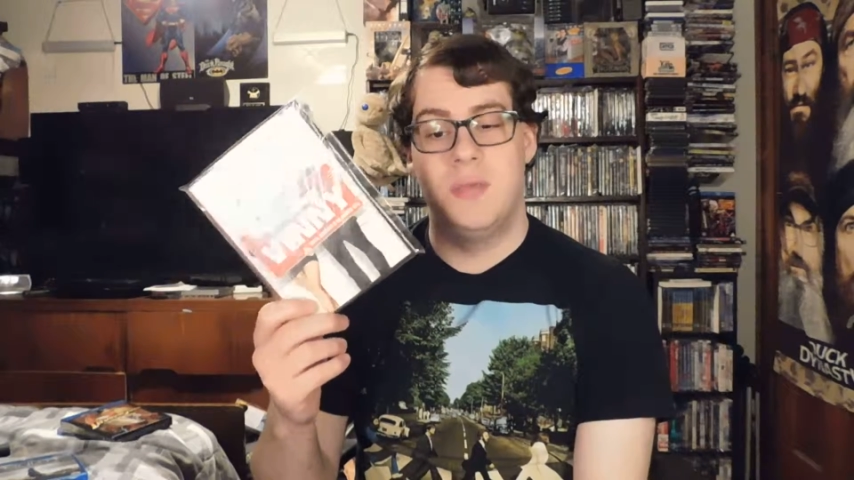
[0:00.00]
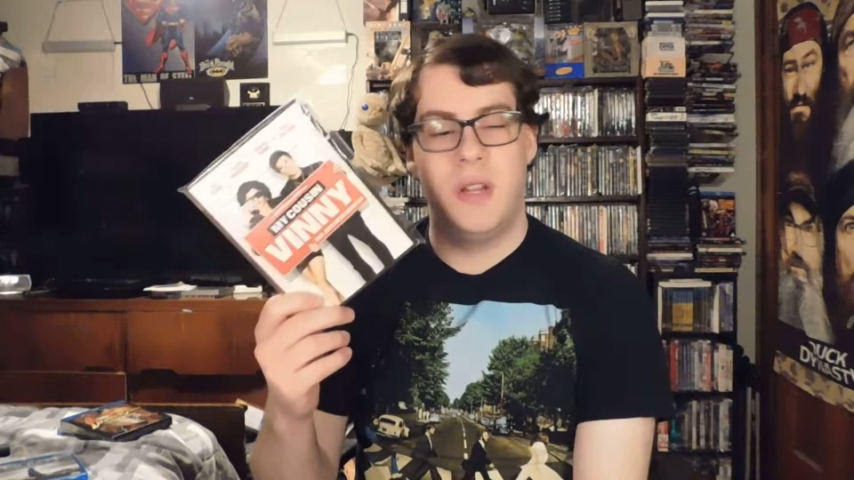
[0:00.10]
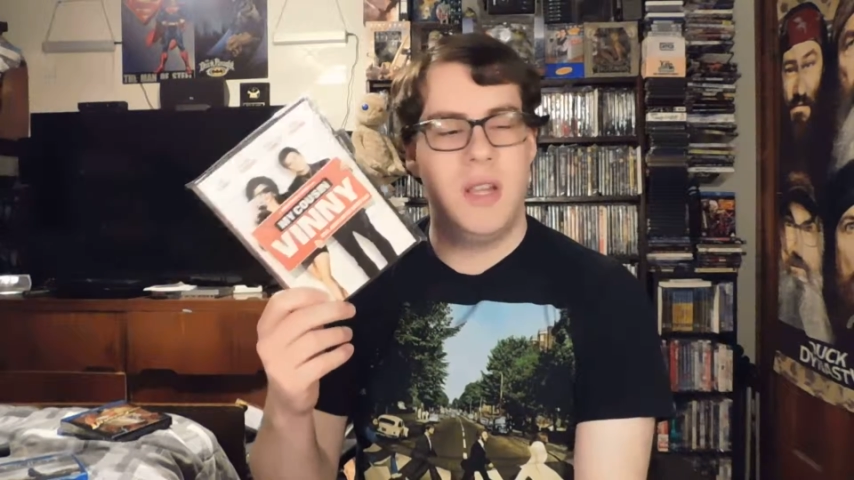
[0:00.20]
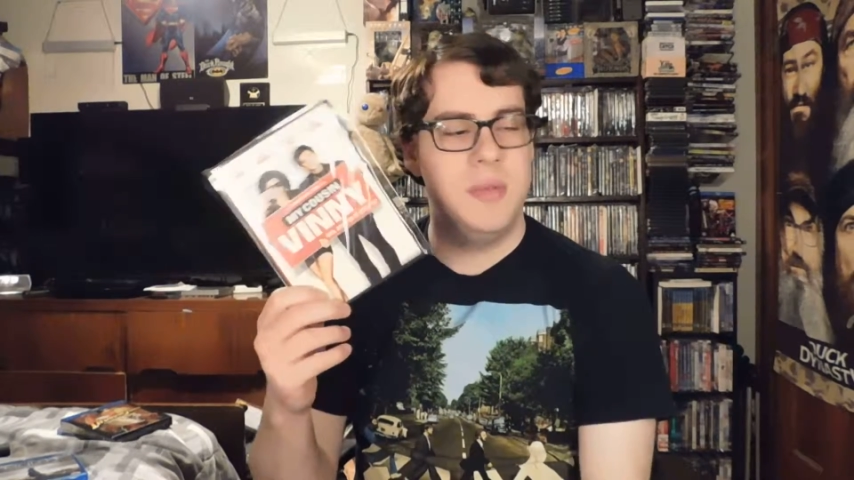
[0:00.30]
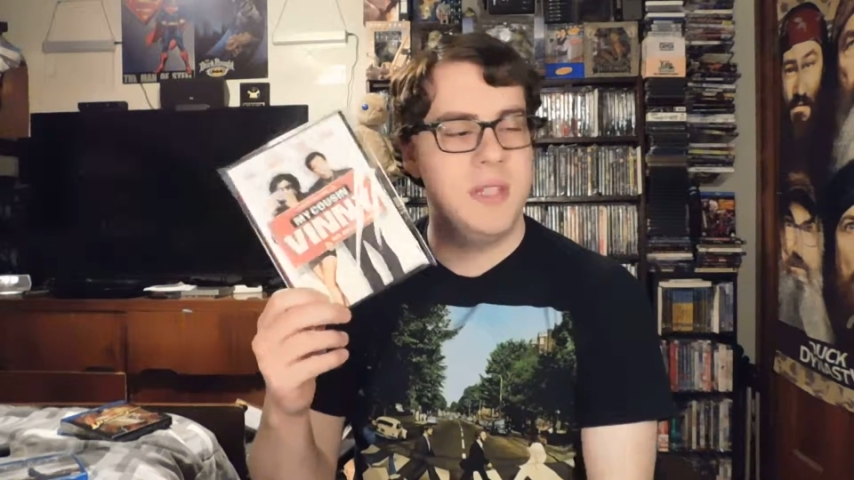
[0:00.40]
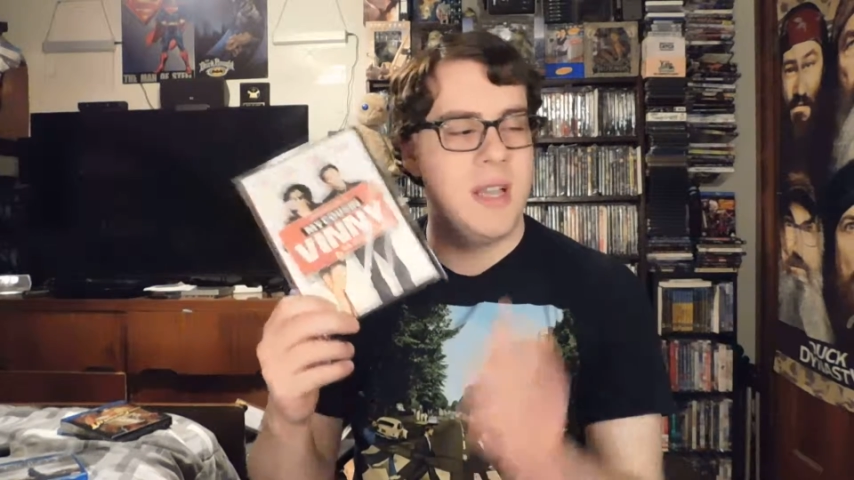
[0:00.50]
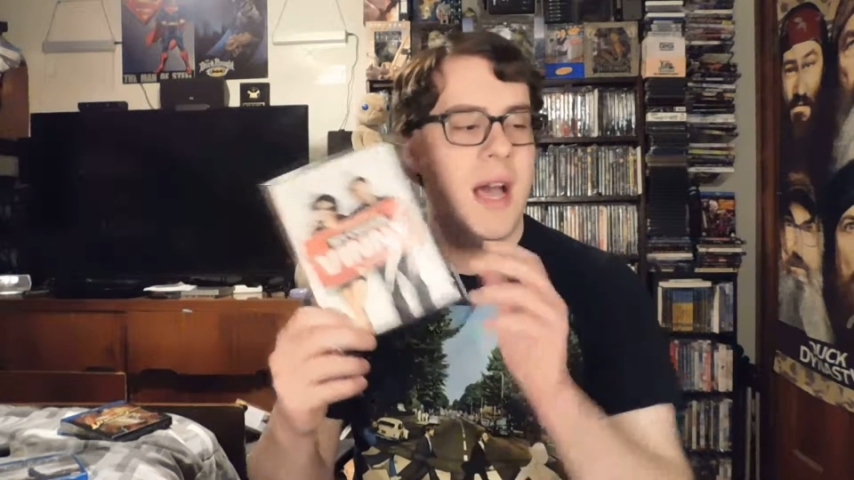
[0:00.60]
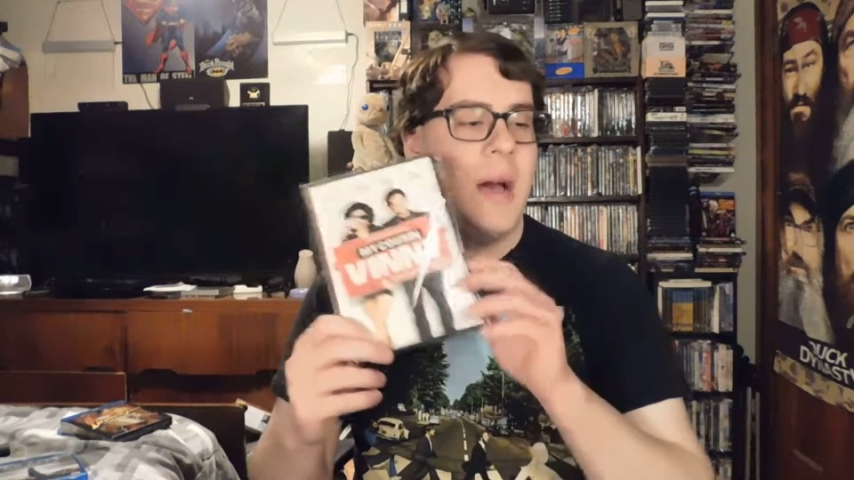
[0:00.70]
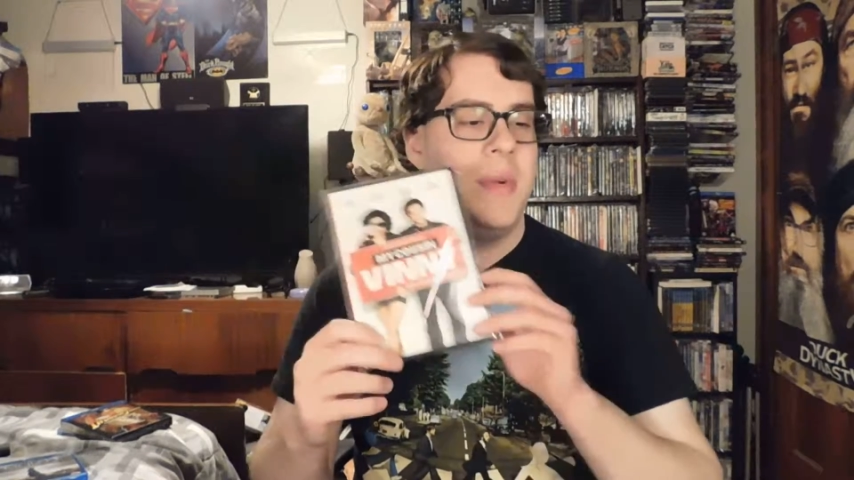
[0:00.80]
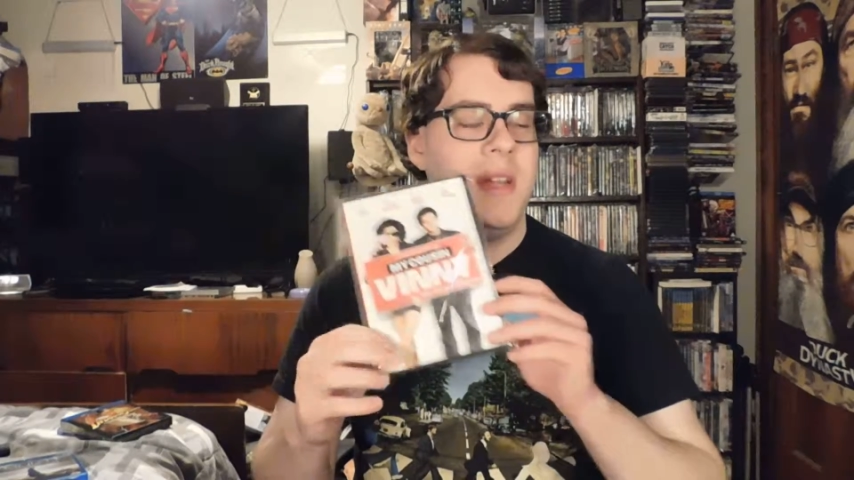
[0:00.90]
When it comes to
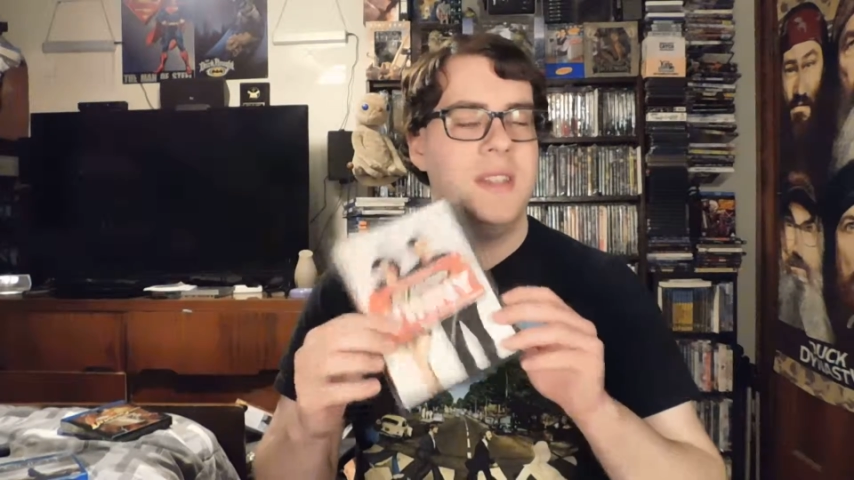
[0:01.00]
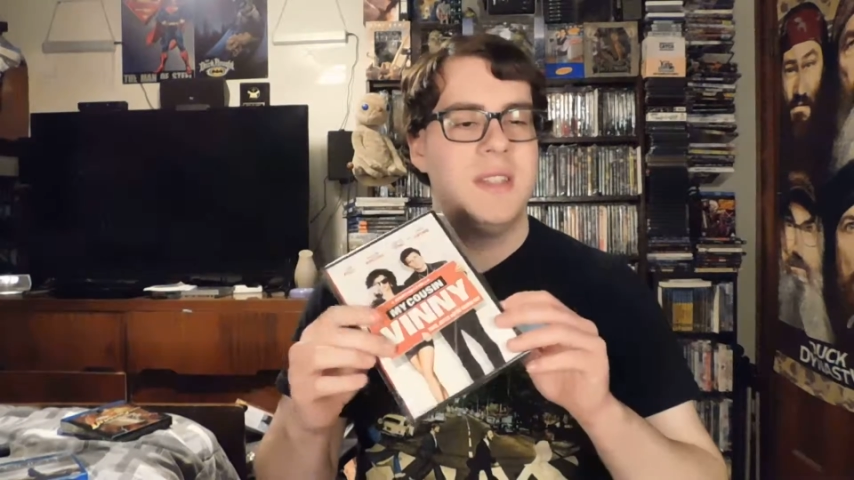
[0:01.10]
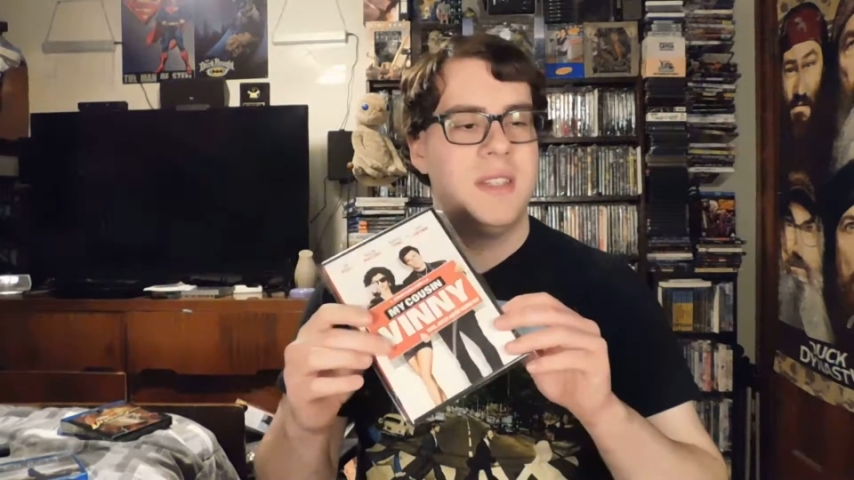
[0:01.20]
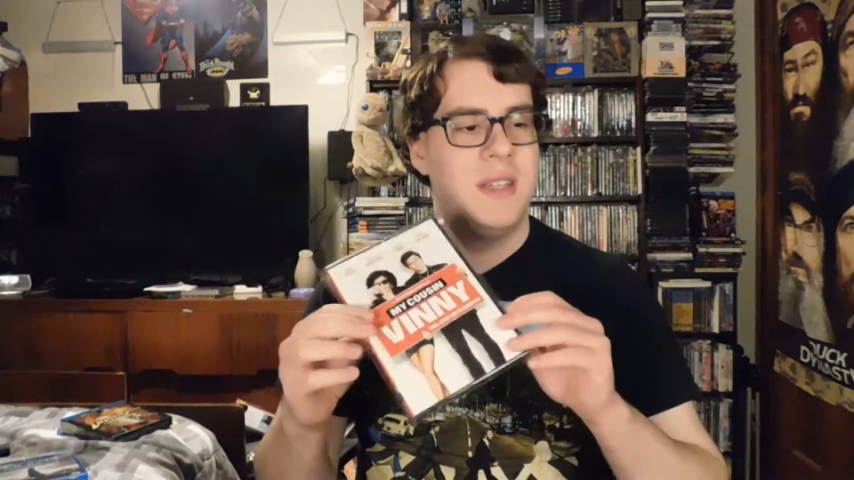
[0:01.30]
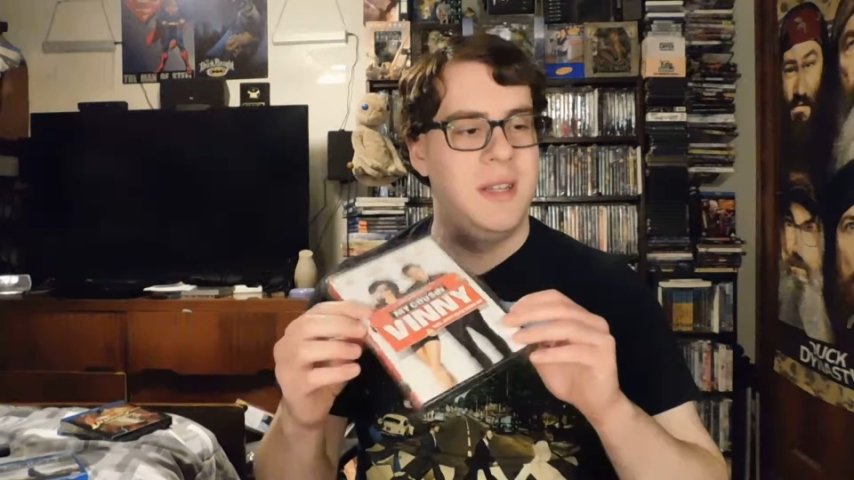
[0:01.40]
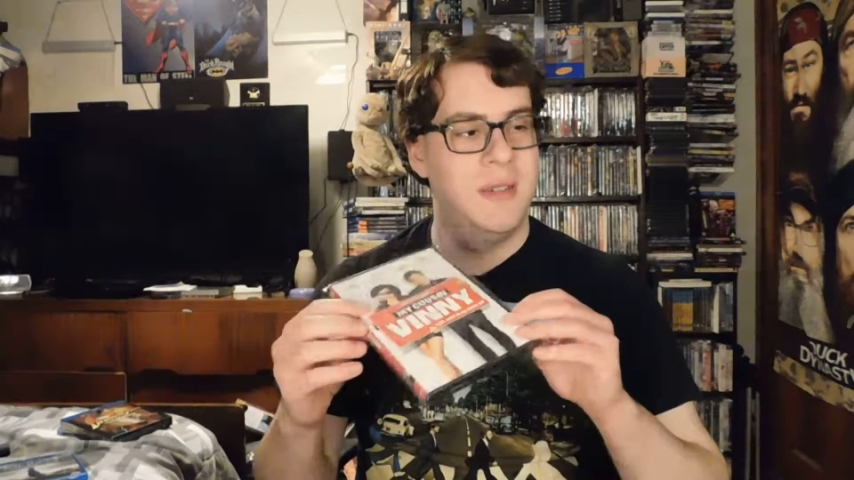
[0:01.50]
comedies,